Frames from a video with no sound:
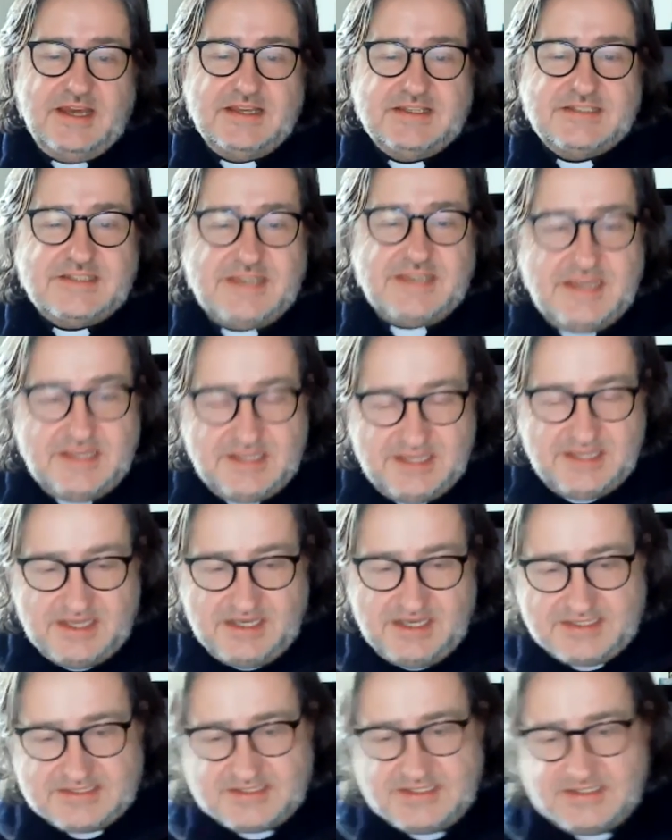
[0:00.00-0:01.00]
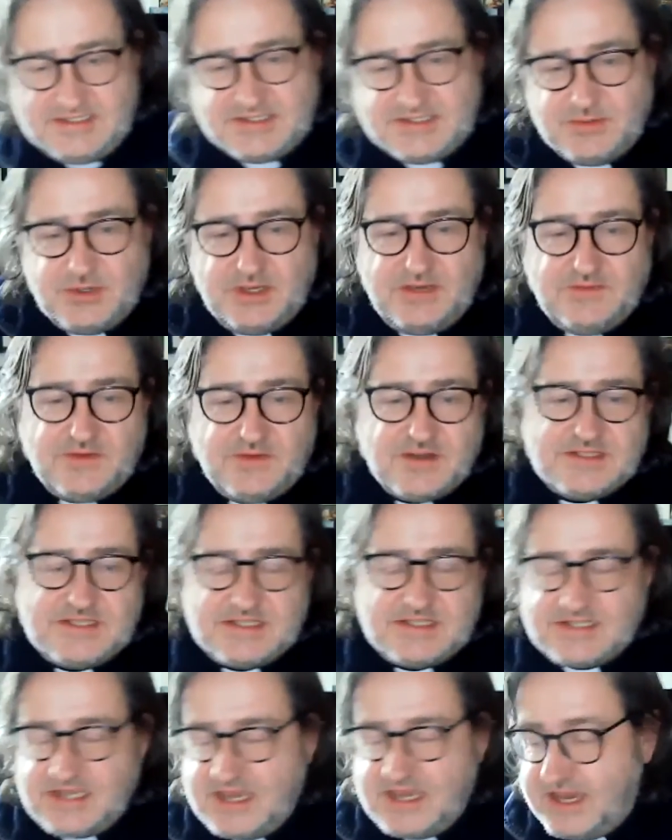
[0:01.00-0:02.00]
seeing you, listening to what you've got to
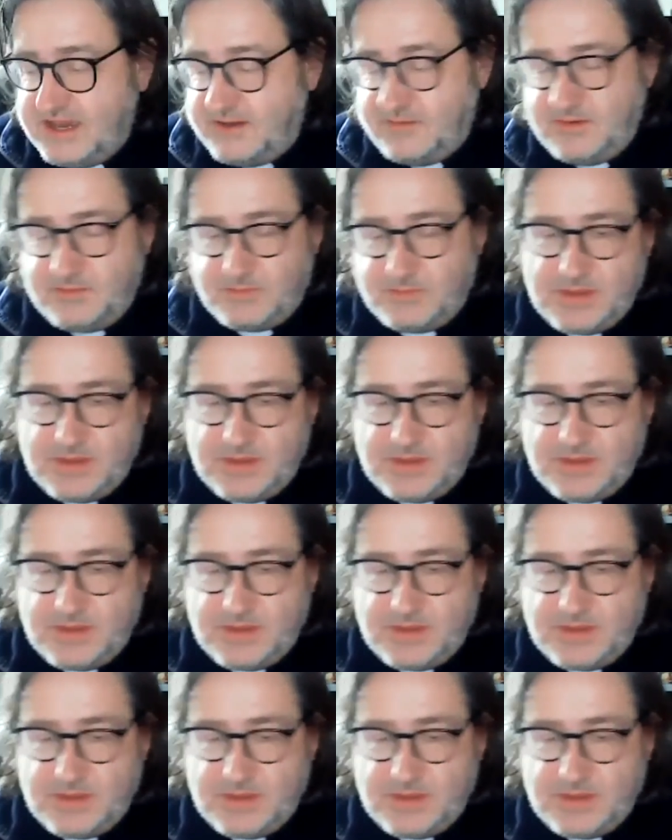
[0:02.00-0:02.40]
say.